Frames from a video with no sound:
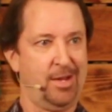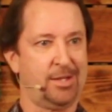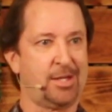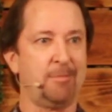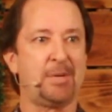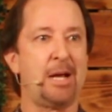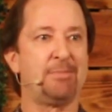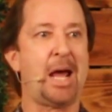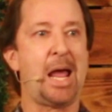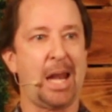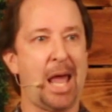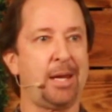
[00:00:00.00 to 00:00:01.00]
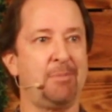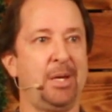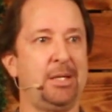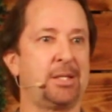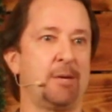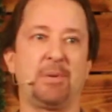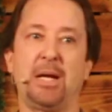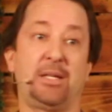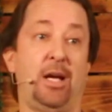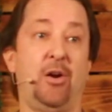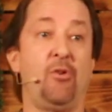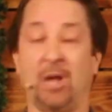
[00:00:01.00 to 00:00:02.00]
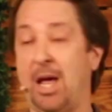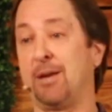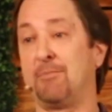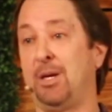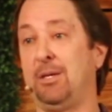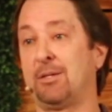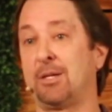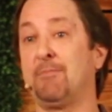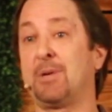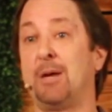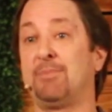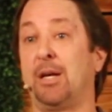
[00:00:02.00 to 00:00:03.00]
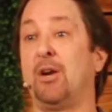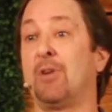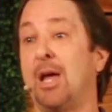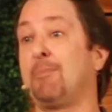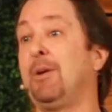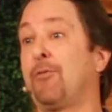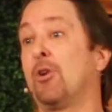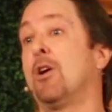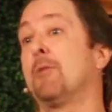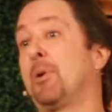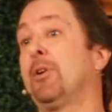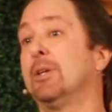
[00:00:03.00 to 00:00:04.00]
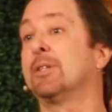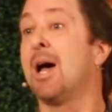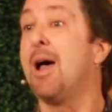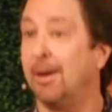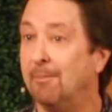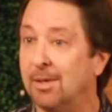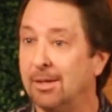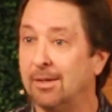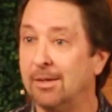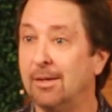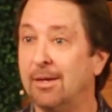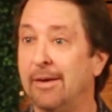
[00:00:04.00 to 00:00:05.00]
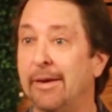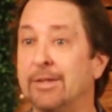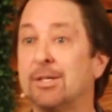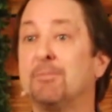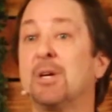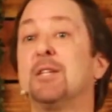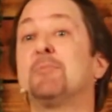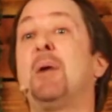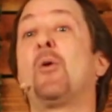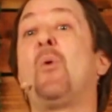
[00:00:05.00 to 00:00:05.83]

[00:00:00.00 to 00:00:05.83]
Sometimes I like me. Sometimes I don't like me. Sometimes I don't like me for a long period of time. And sometimes my